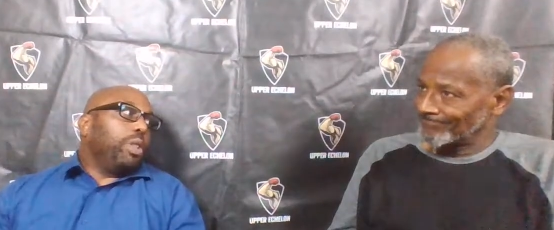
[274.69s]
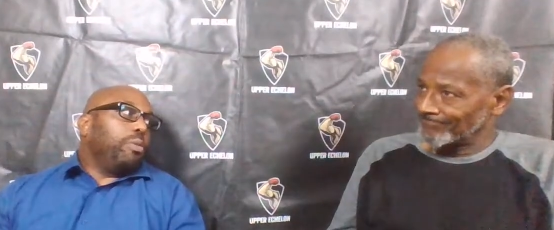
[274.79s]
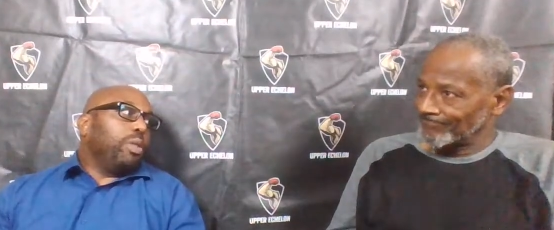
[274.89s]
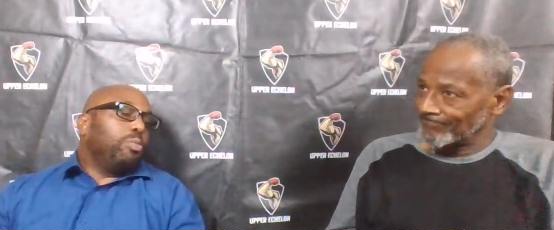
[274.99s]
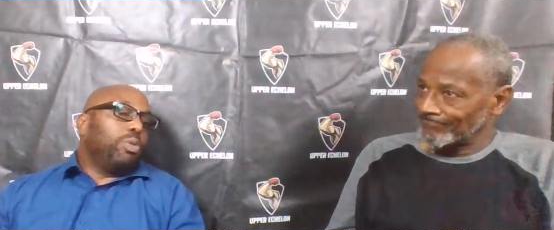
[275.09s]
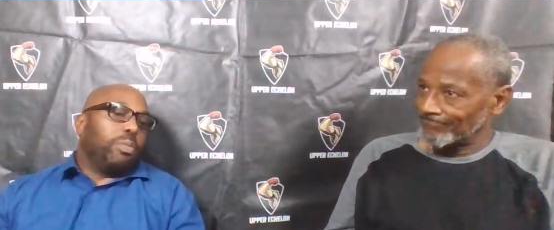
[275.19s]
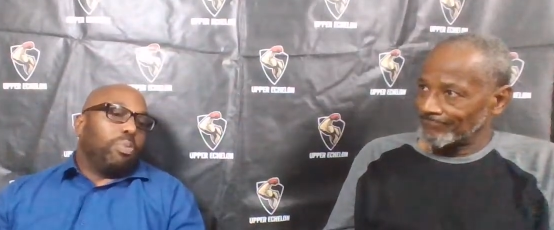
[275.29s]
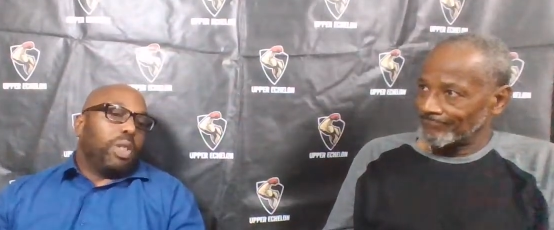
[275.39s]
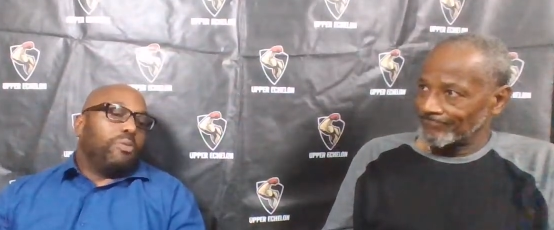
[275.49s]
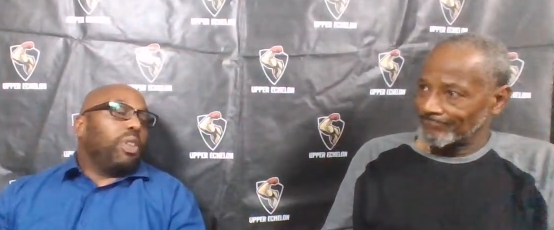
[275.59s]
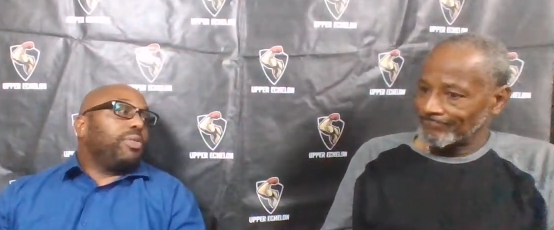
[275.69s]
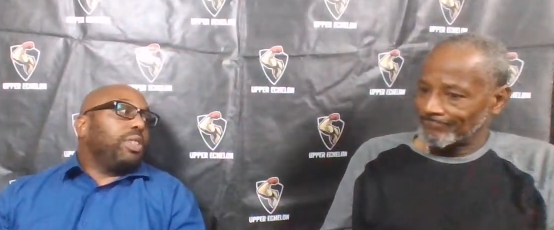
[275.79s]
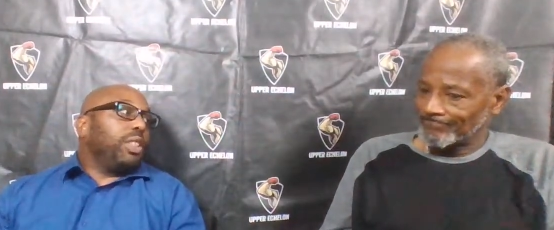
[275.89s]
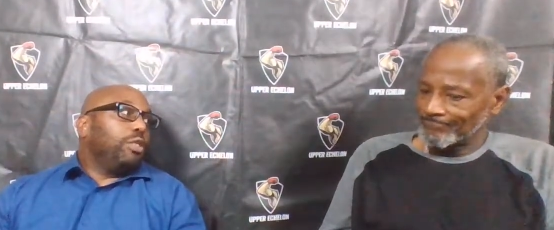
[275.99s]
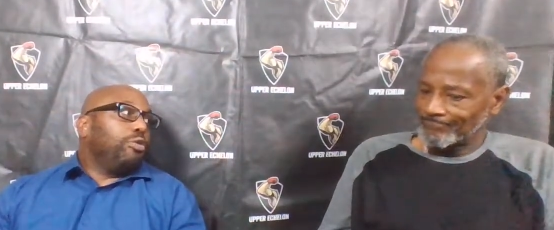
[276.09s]
Speaker 1: it, it, was a pretty rough
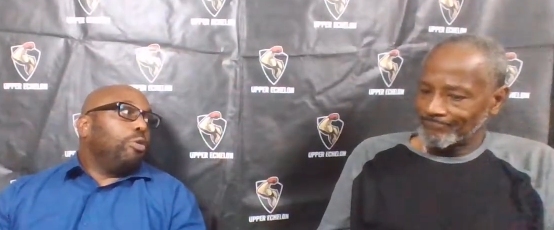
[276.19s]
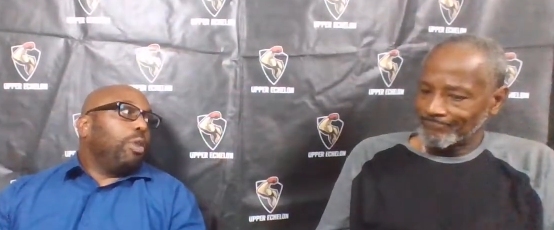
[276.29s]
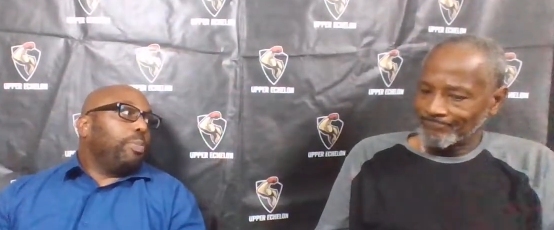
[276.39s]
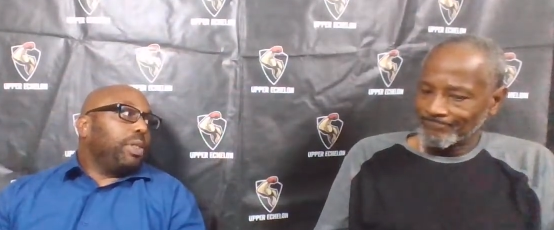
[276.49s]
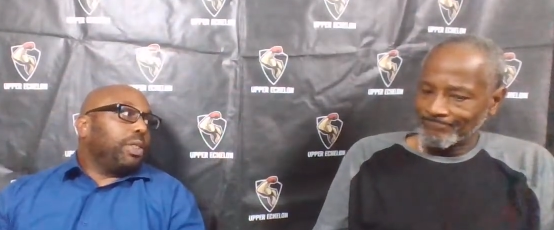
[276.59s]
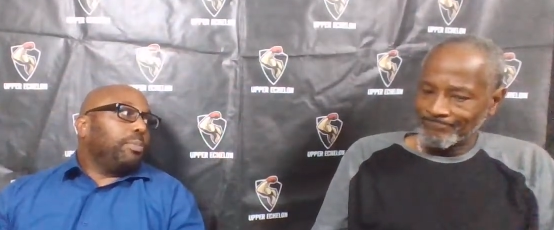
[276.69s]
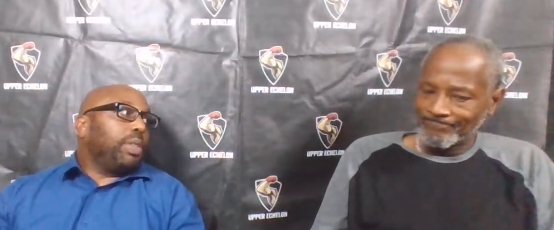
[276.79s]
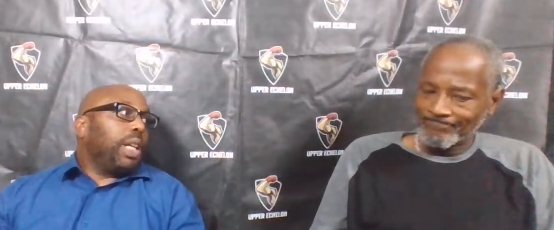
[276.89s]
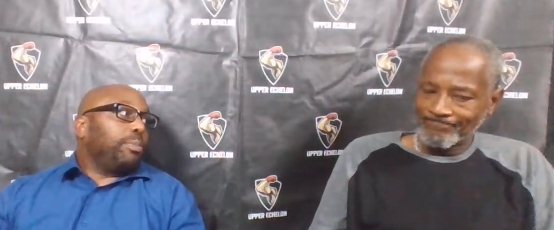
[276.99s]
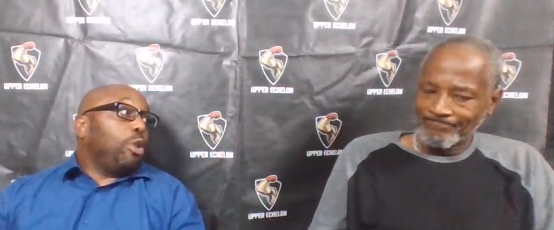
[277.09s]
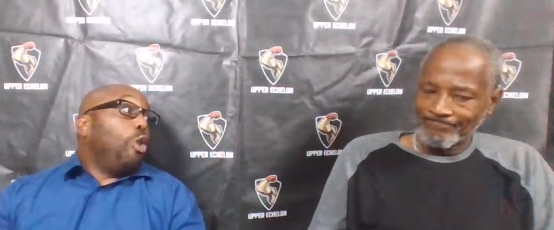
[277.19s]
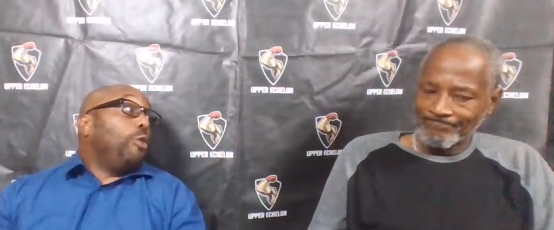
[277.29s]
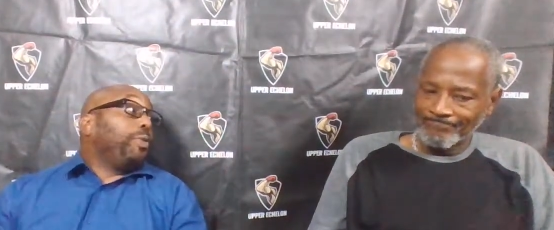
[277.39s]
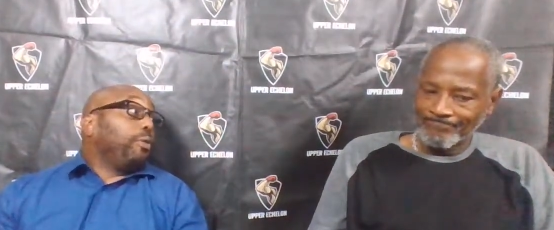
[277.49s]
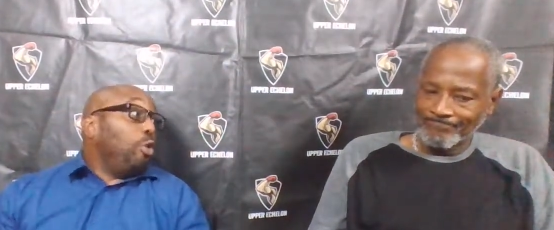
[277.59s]
city to grow up in. Sometimes off
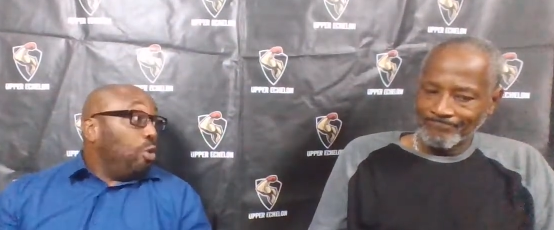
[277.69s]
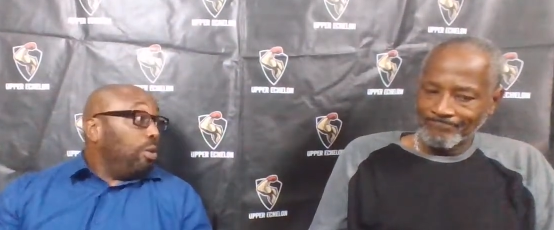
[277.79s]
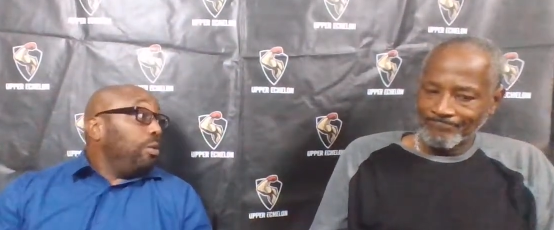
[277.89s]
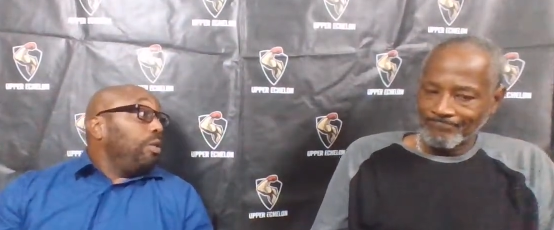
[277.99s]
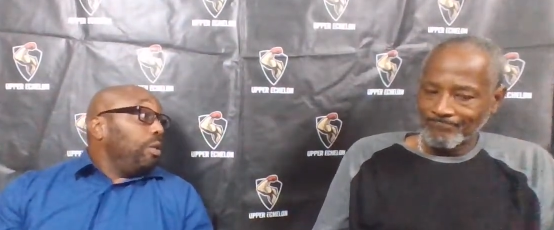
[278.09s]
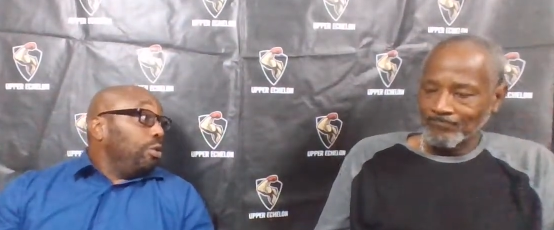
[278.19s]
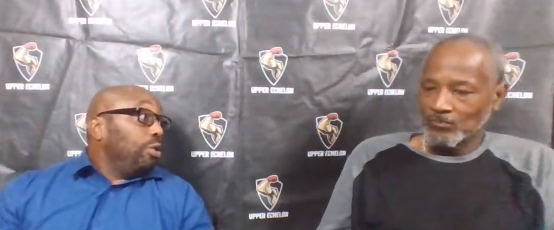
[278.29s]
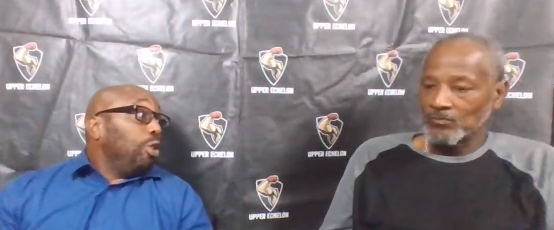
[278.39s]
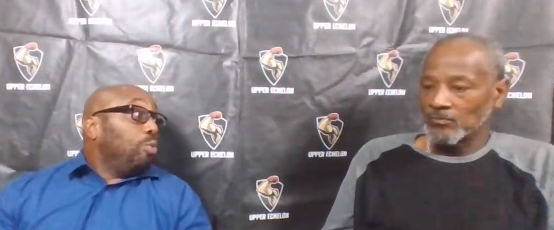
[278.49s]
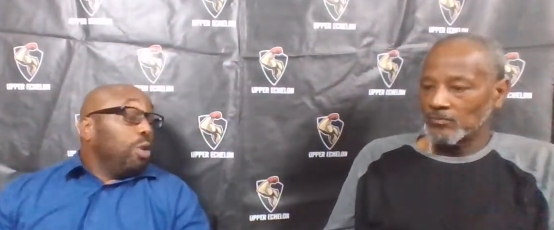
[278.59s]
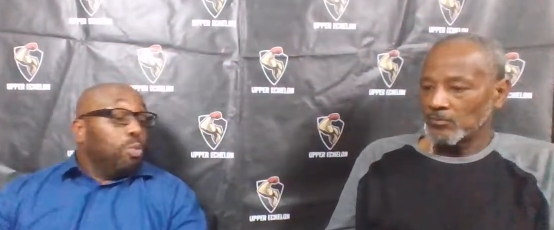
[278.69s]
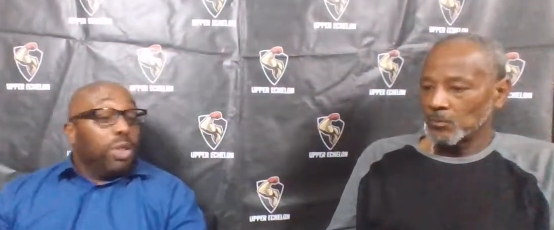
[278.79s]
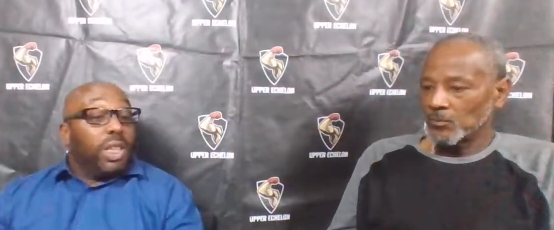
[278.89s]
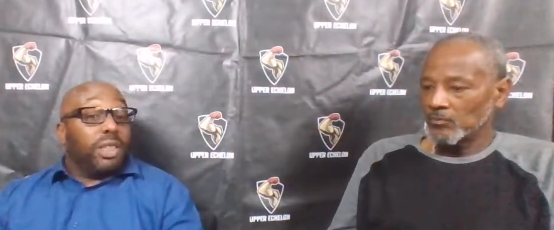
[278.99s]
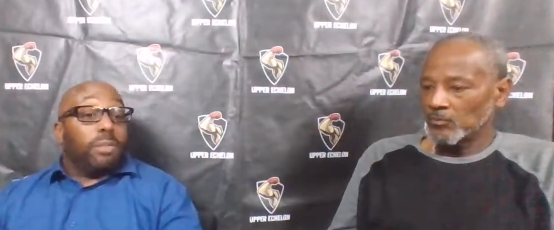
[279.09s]
the court, you know, were, were
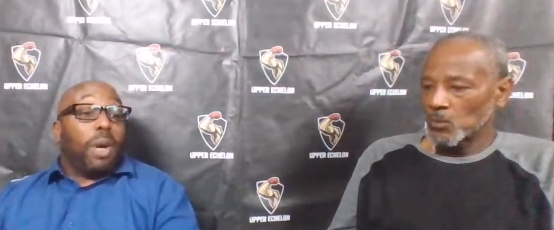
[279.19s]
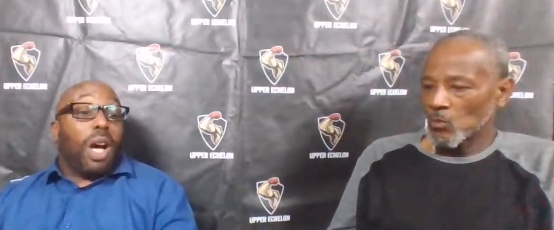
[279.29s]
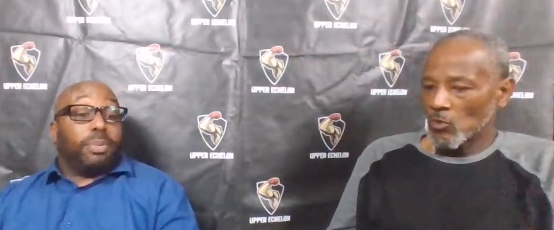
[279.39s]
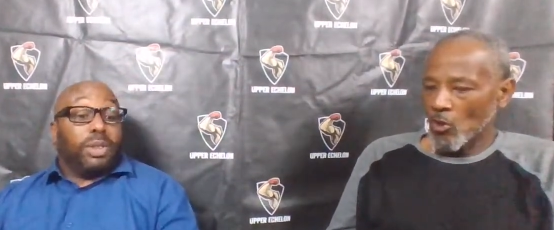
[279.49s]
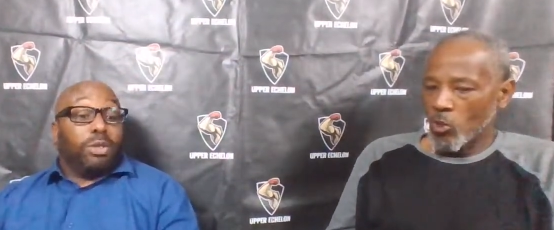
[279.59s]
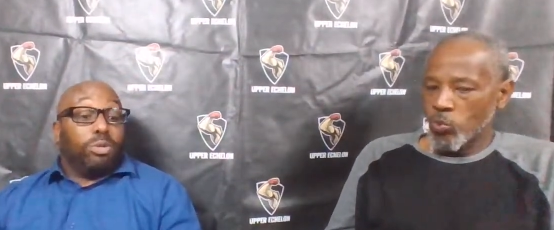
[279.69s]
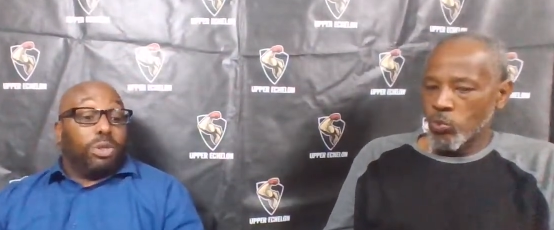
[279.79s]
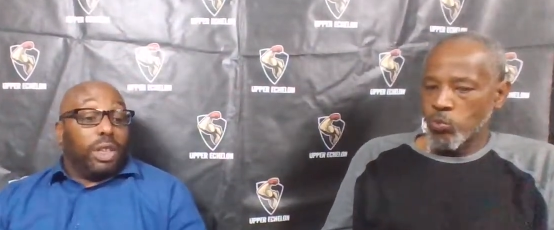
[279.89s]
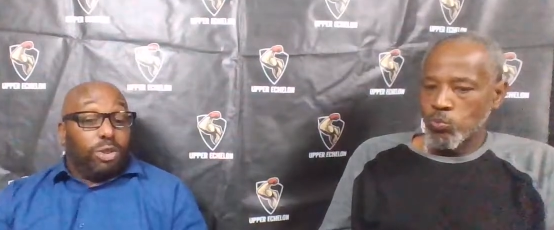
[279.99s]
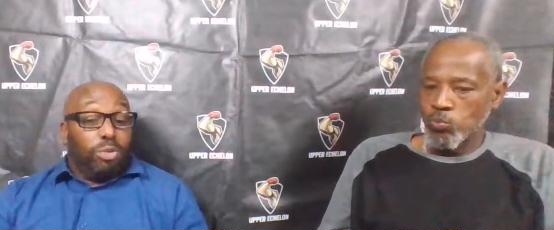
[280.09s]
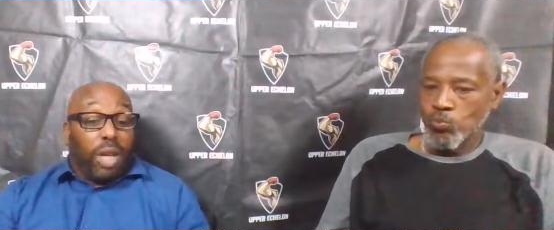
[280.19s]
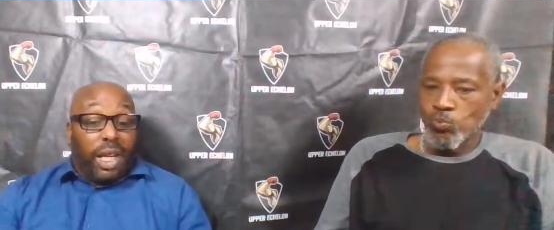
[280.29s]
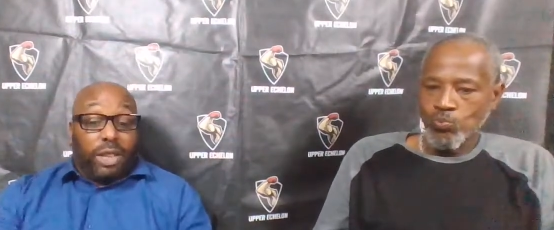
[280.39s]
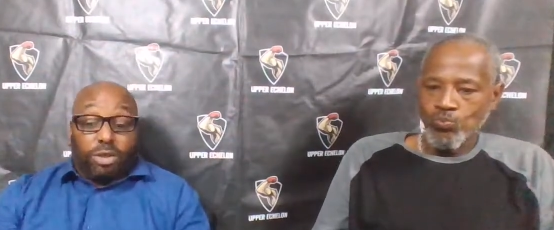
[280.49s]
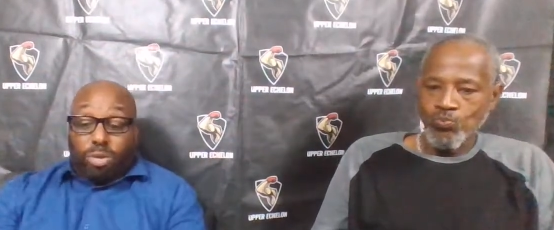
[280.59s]
there some obstacles that you
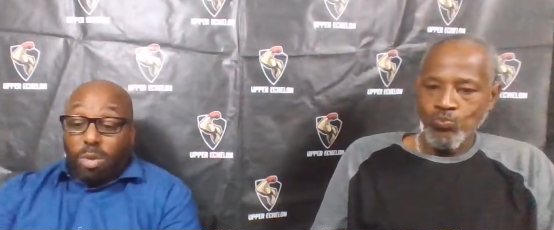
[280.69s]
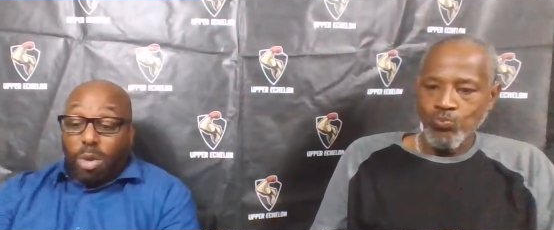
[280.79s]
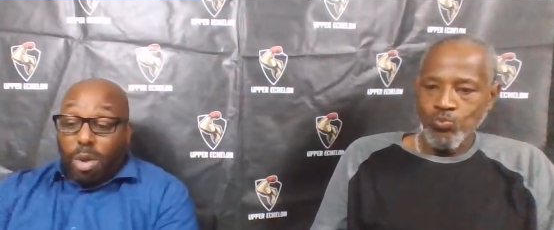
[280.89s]
had to,